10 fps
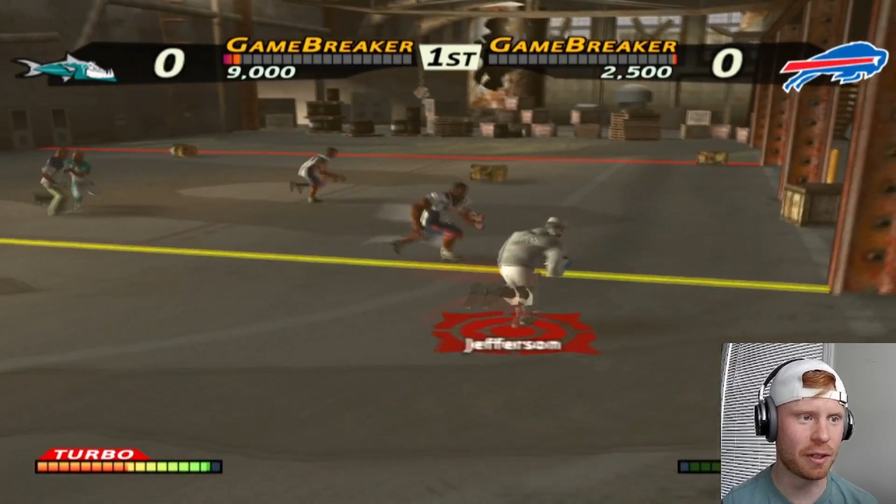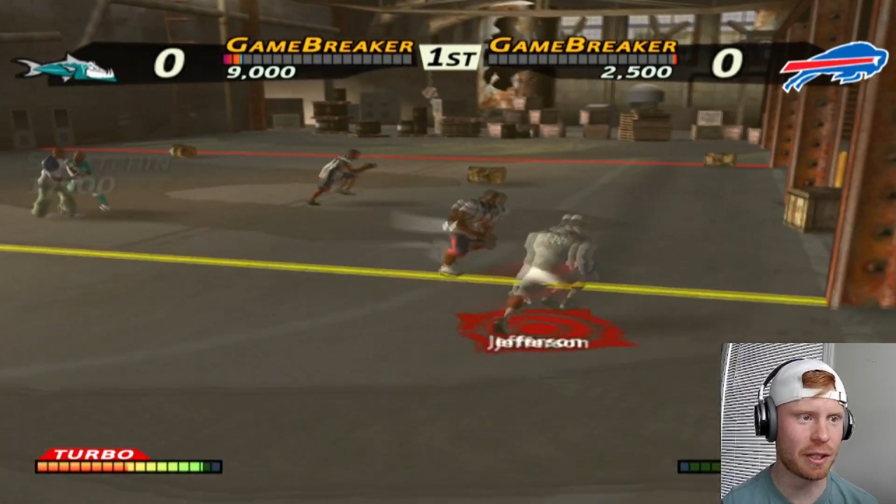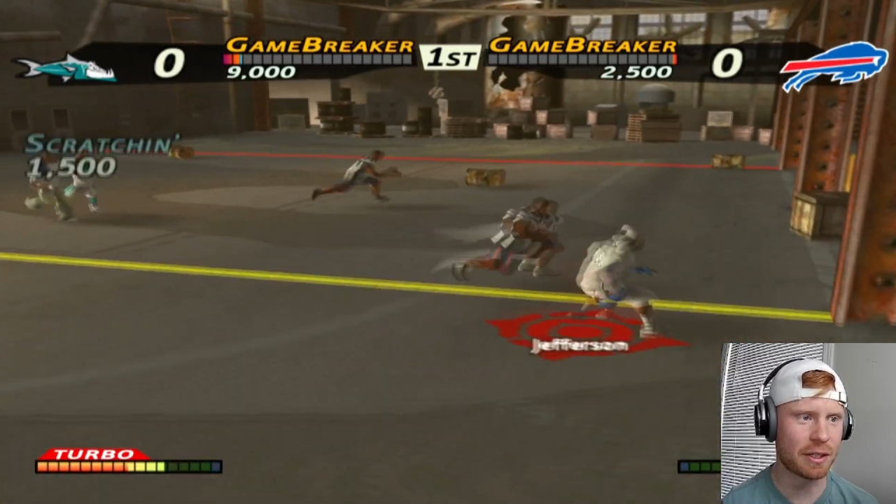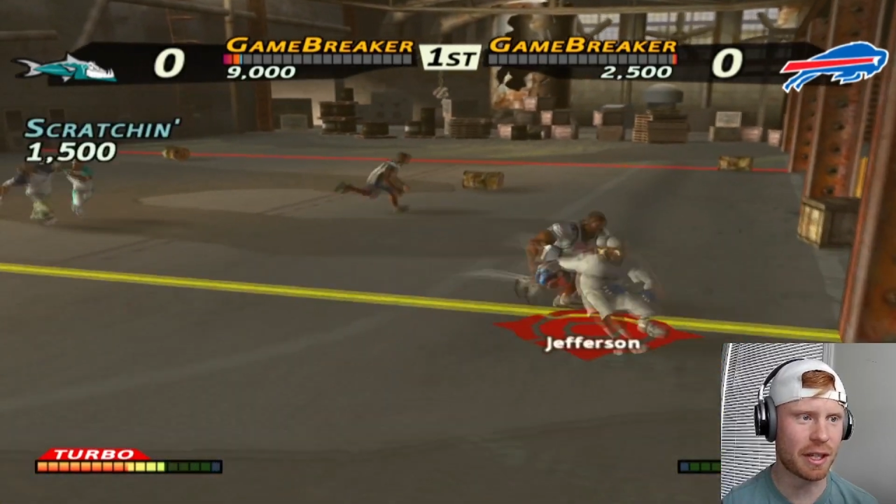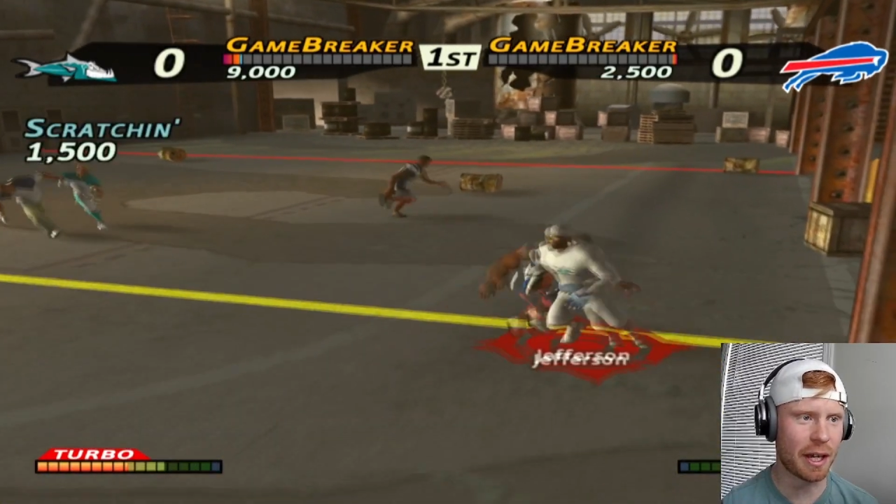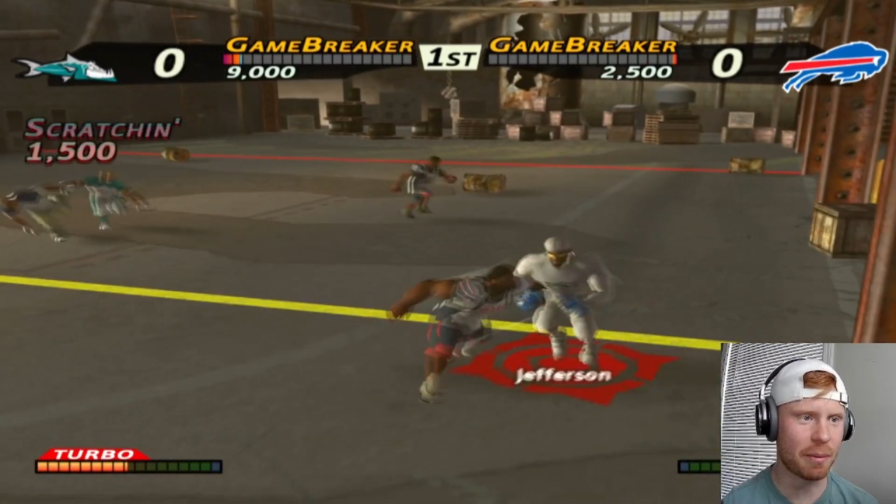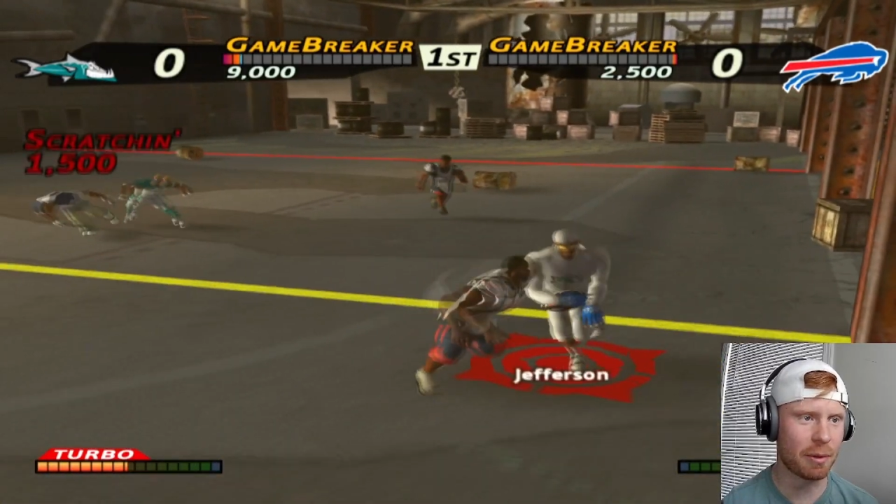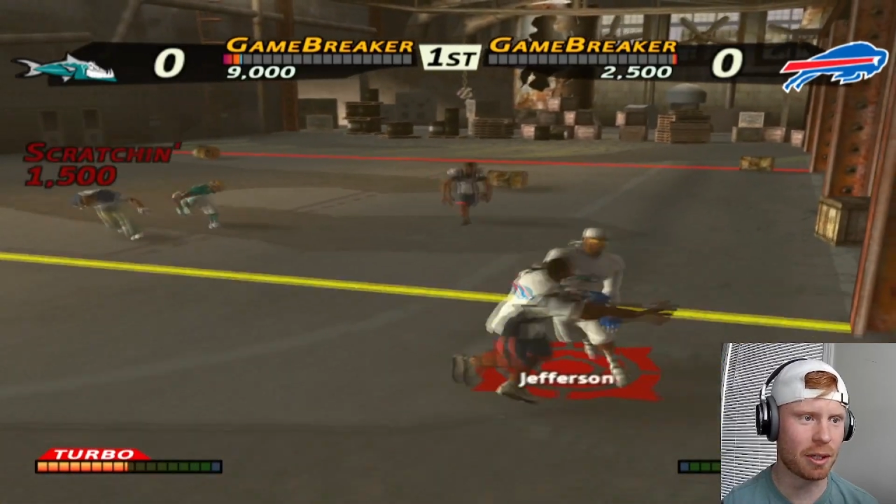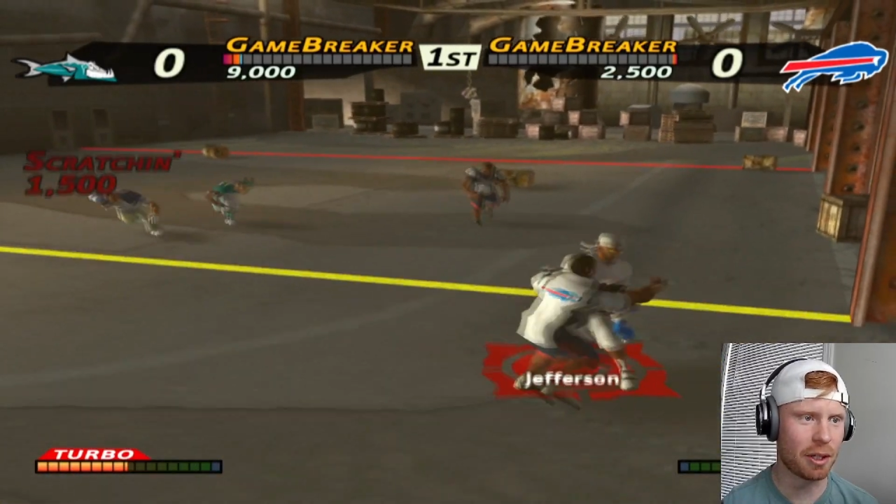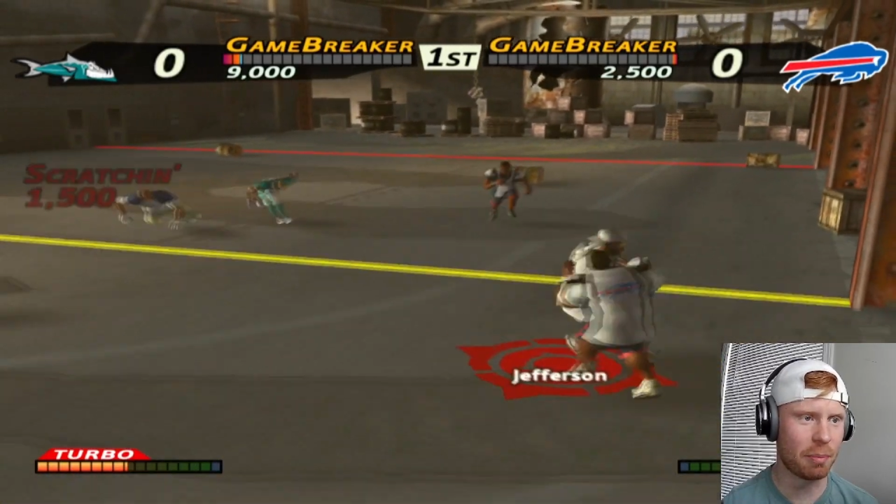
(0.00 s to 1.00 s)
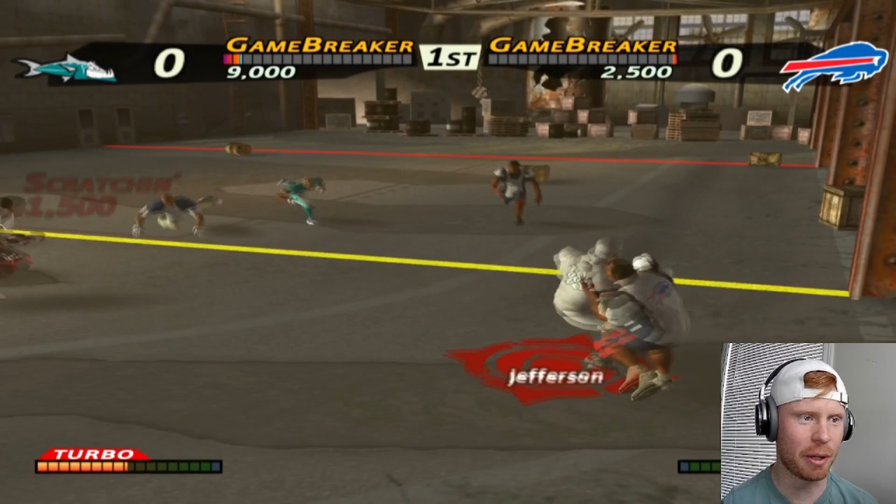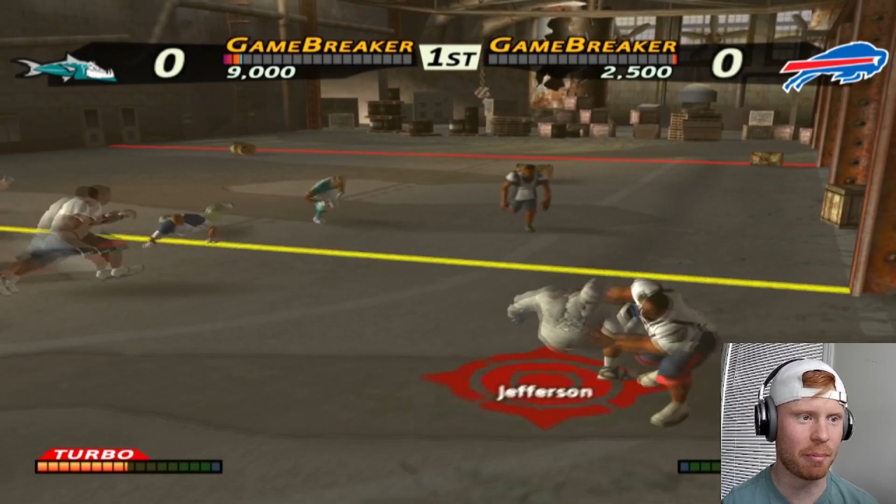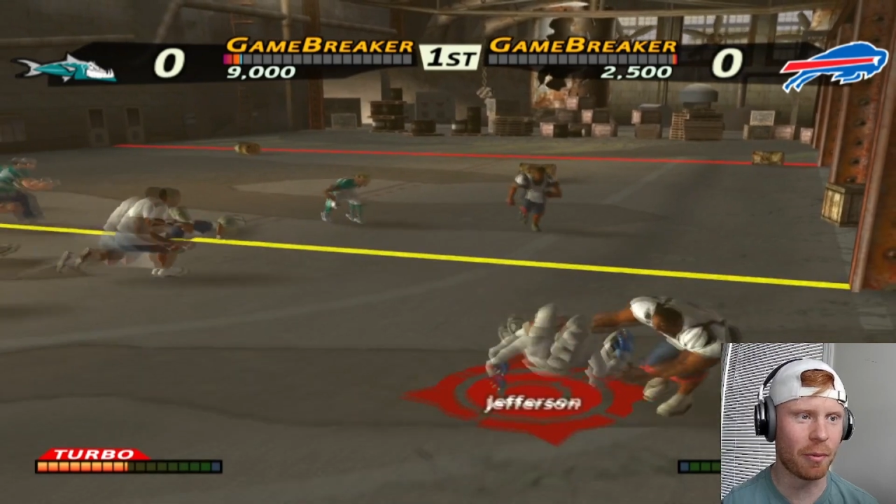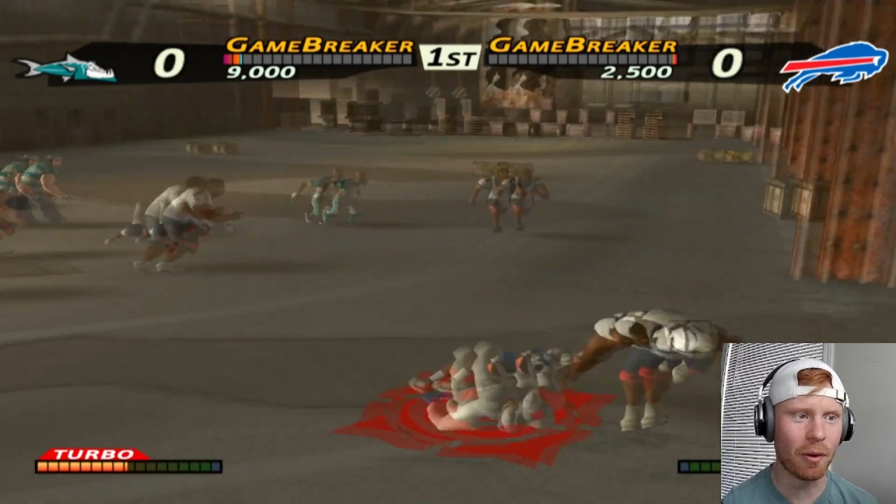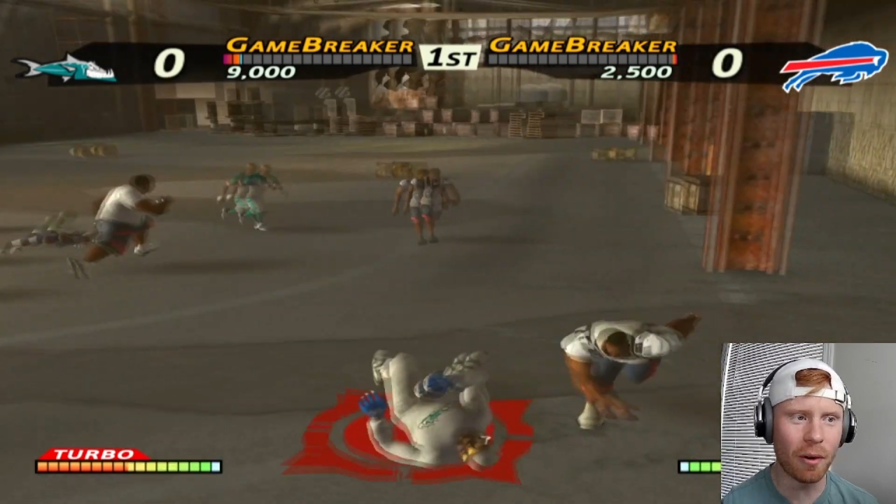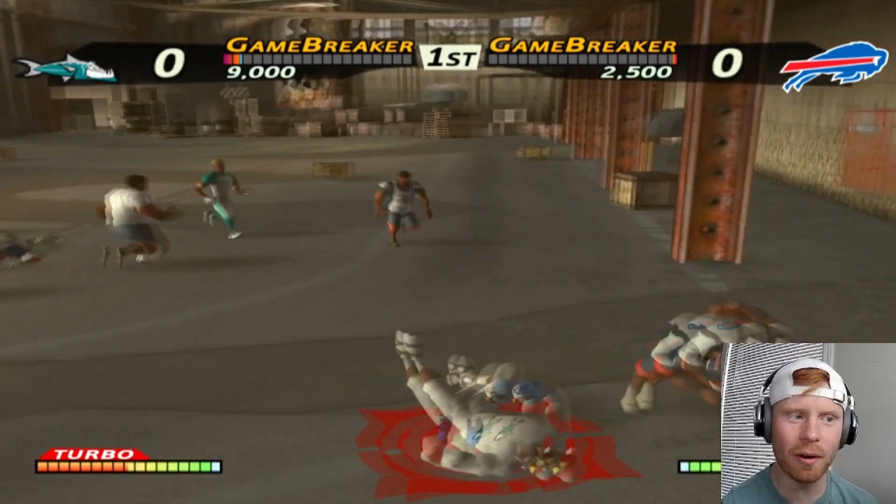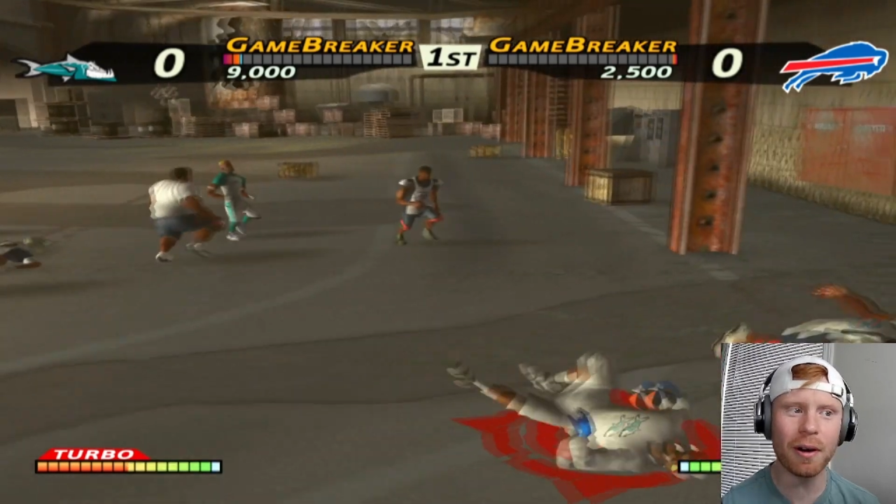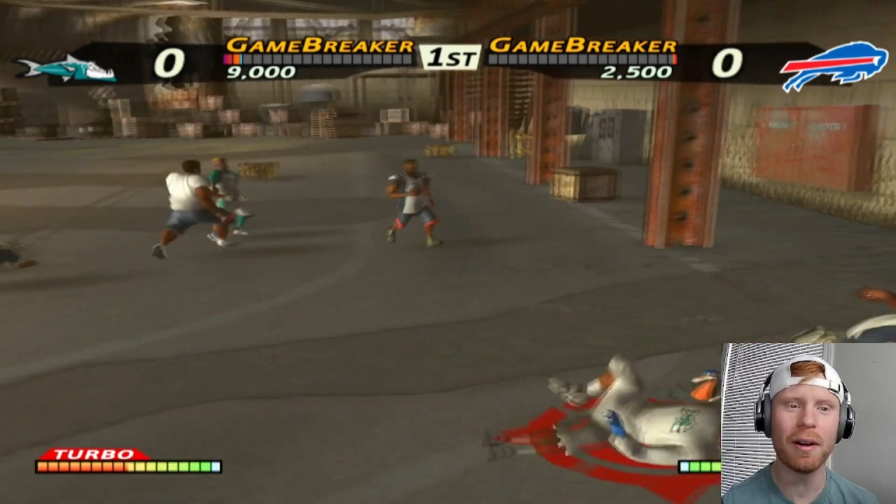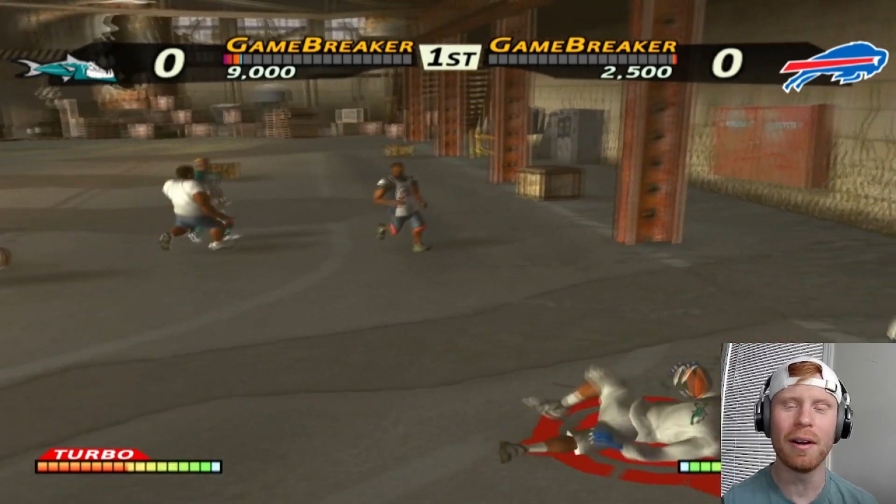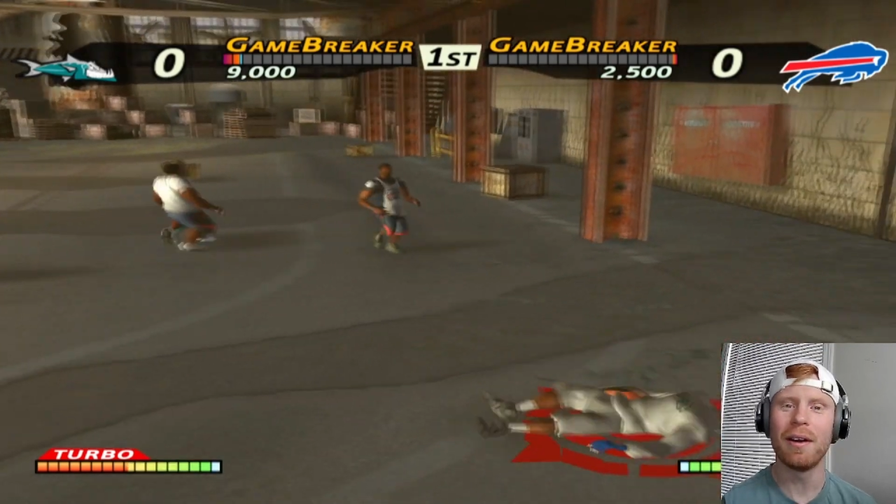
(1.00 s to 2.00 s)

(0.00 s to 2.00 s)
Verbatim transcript: in this game a little bit more.